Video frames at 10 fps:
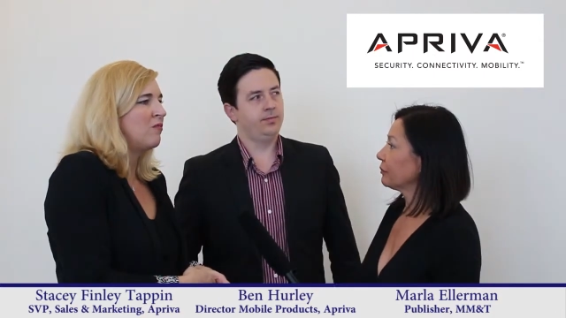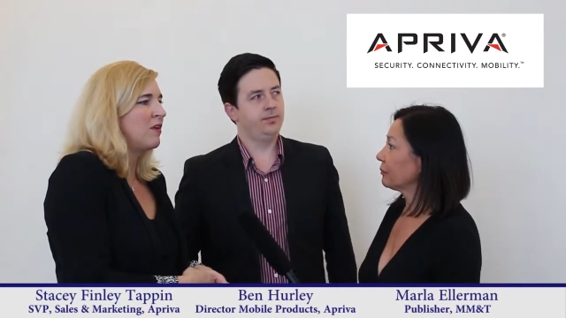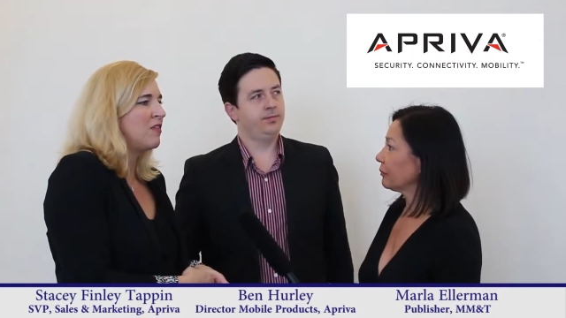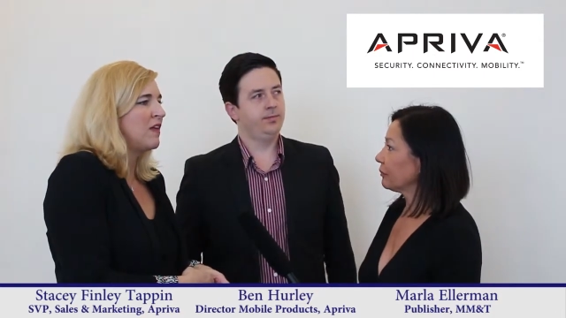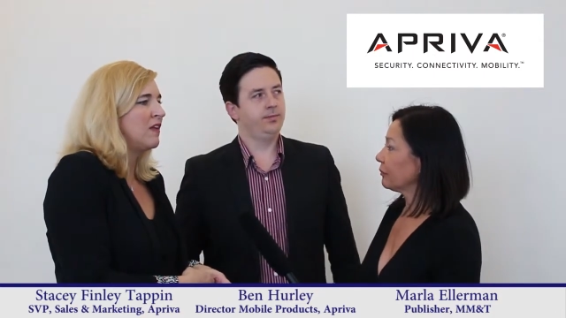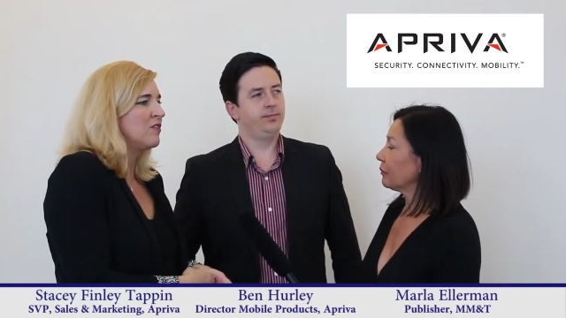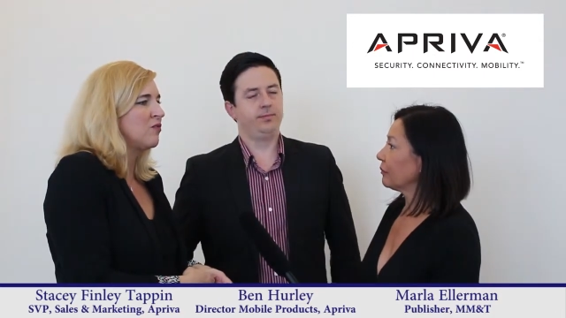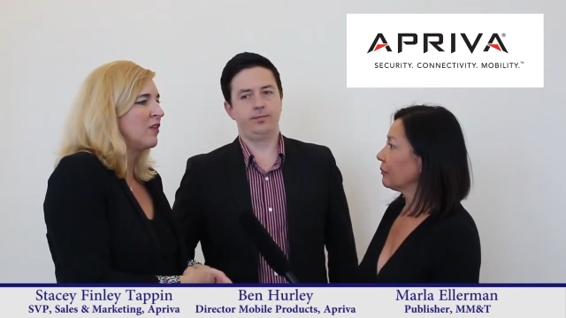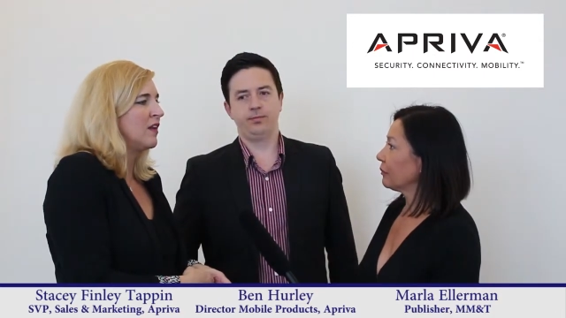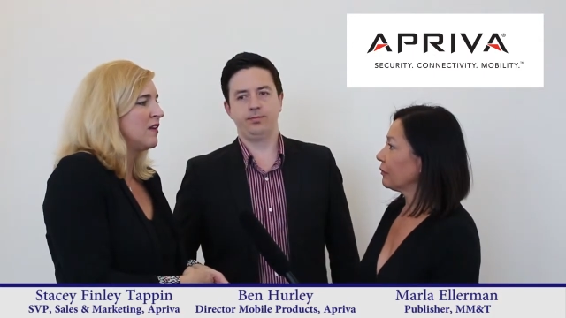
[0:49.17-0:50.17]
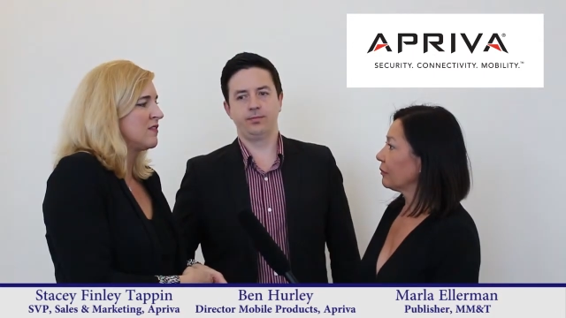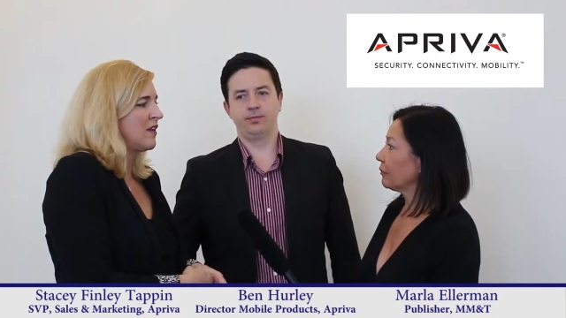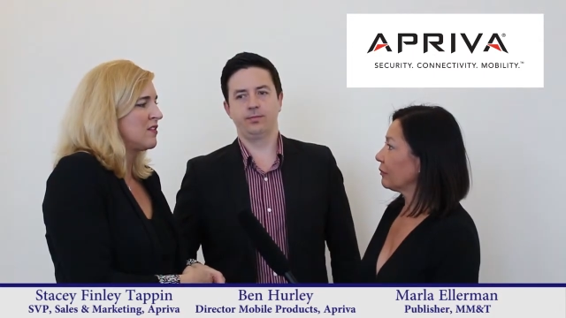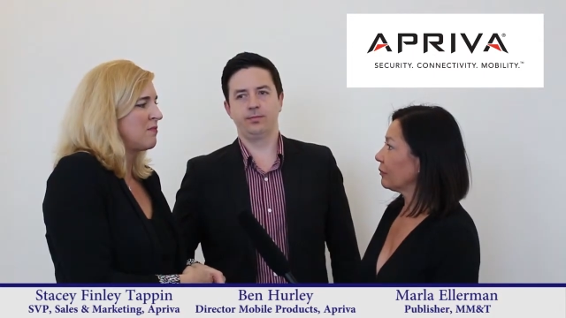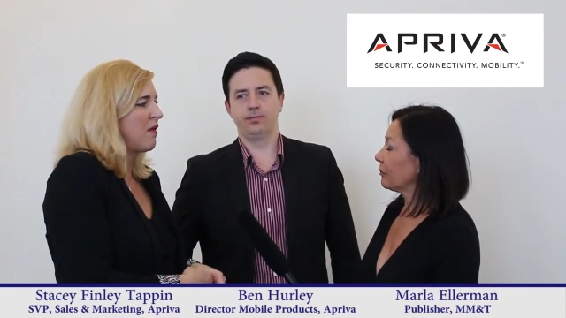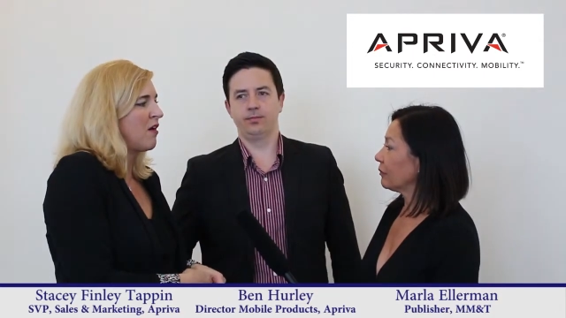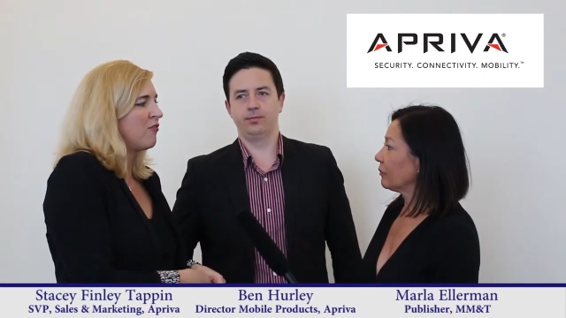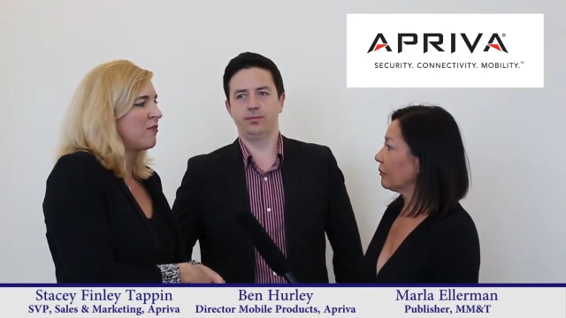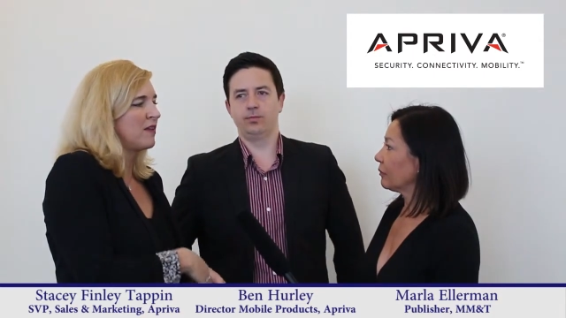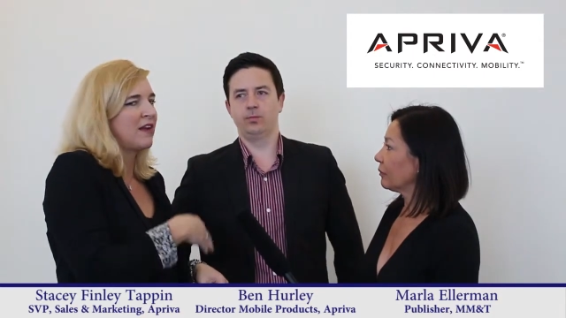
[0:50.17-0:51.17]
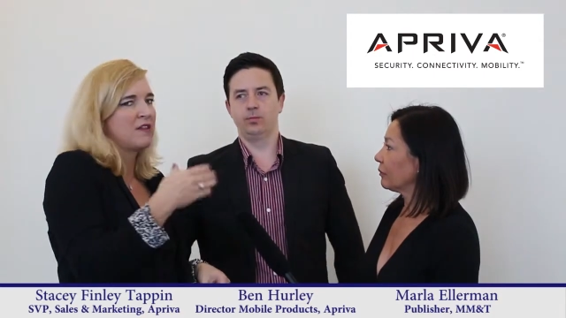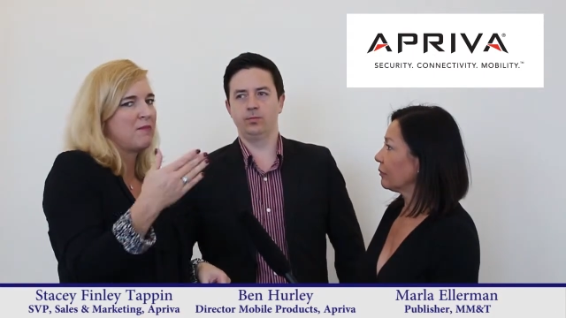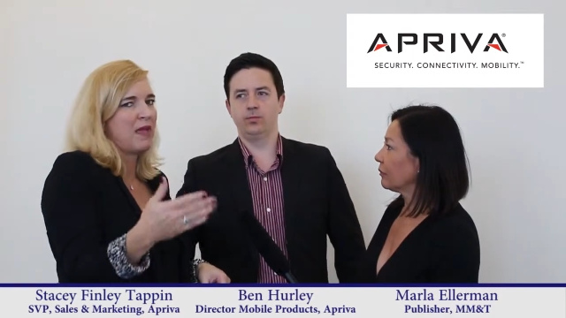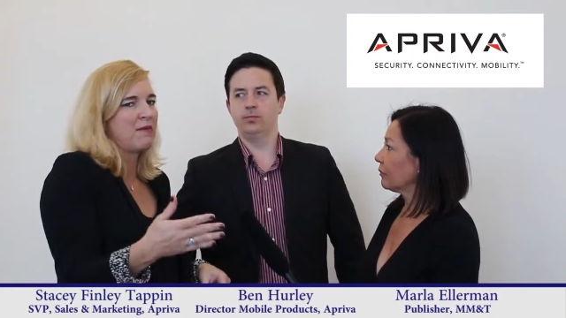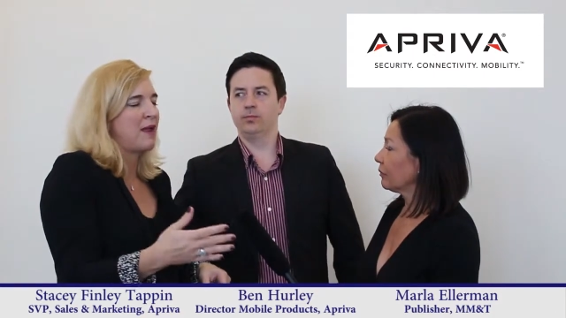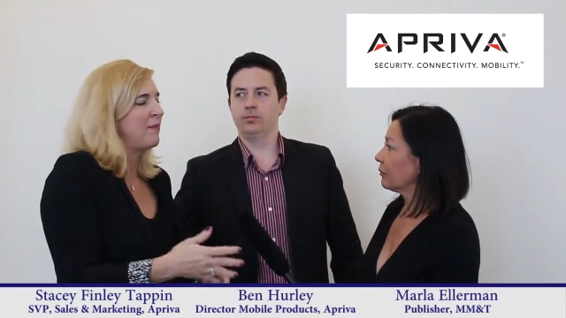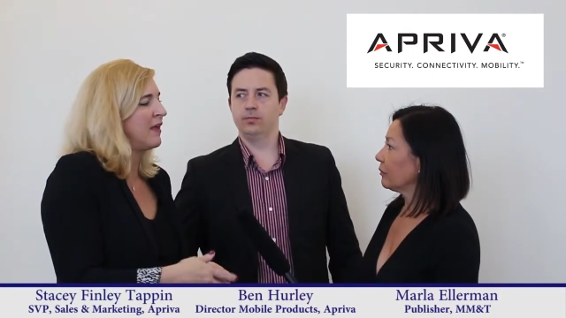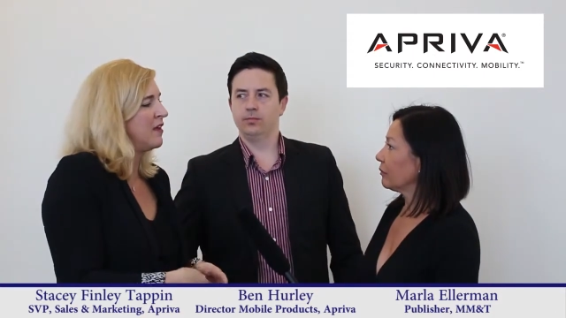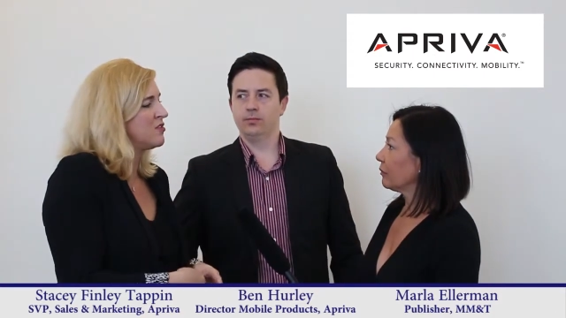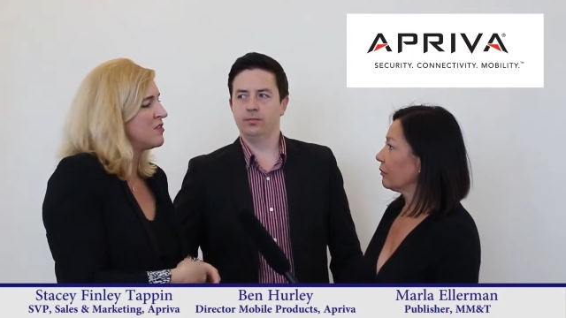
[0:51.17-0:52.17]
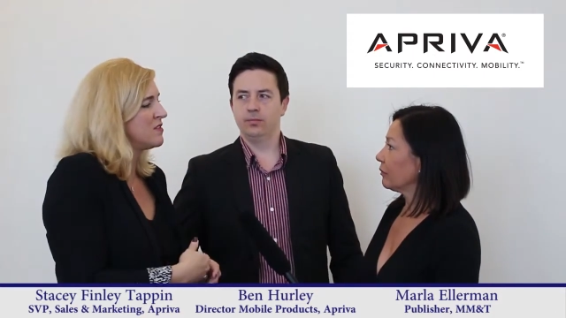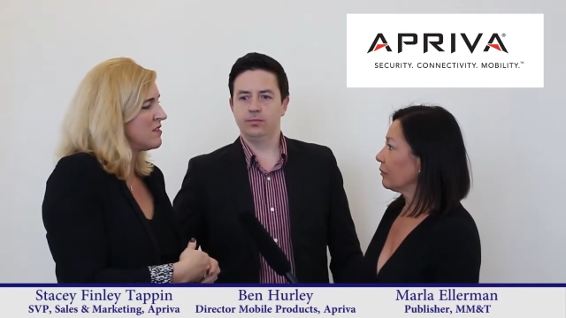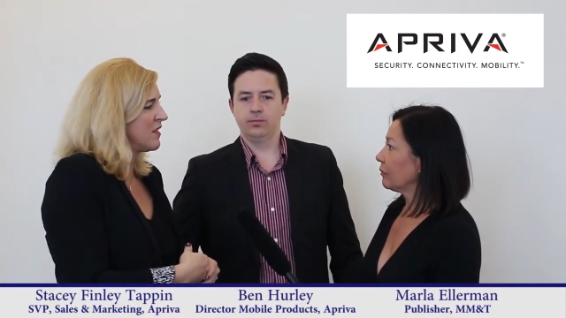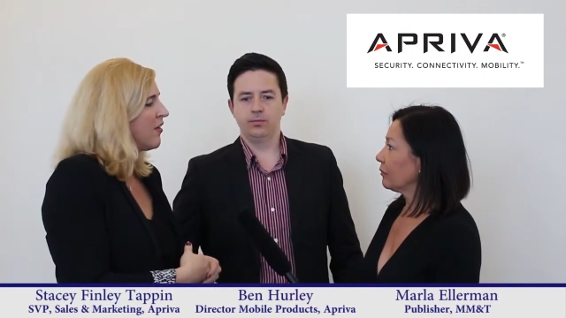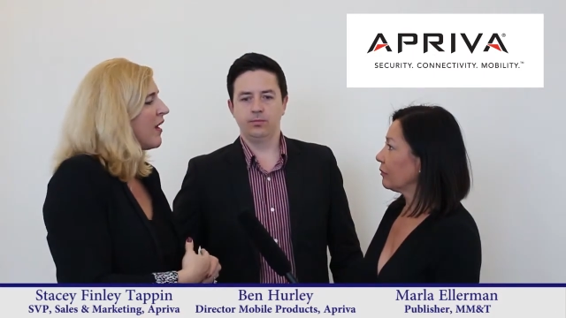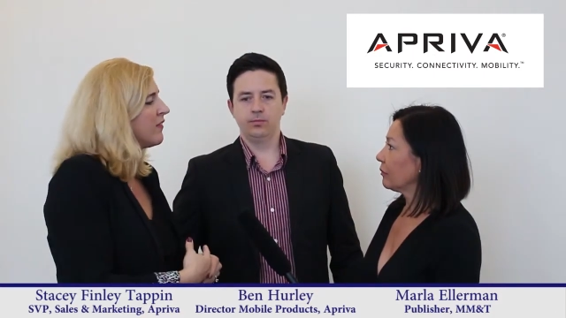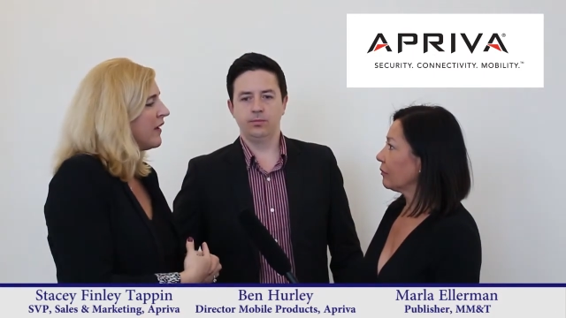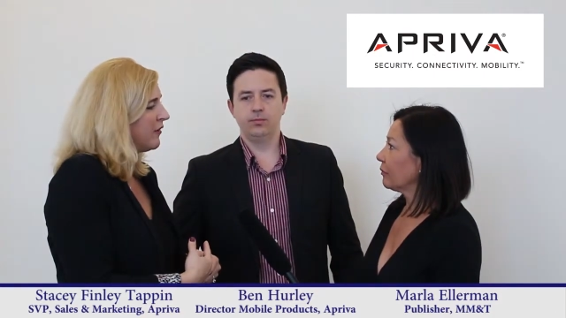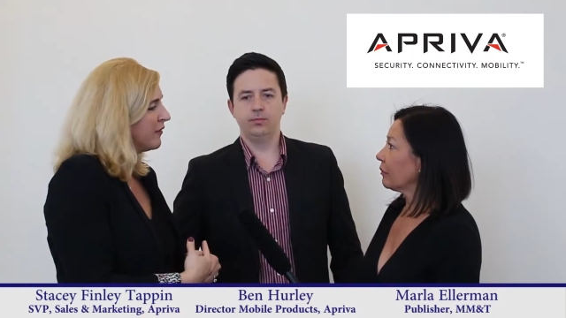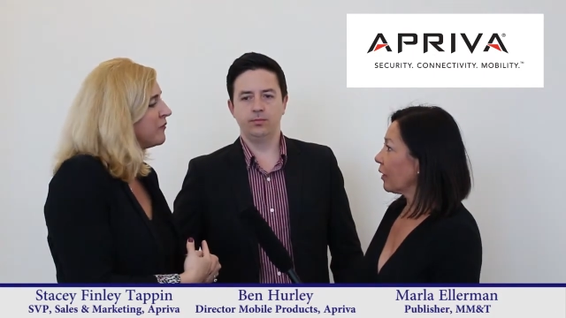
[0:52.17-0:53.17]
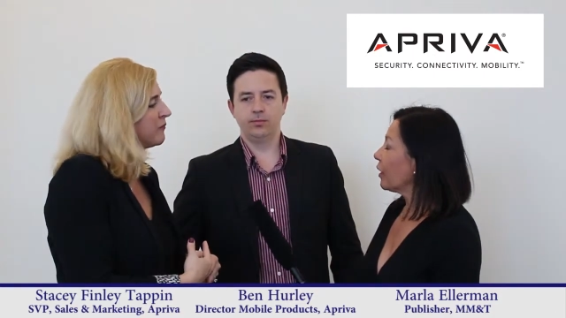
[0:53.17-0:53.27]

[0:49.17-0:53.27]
Speaker 1: and we think it's really going to set us apart from a lot of the payment applications that are out there.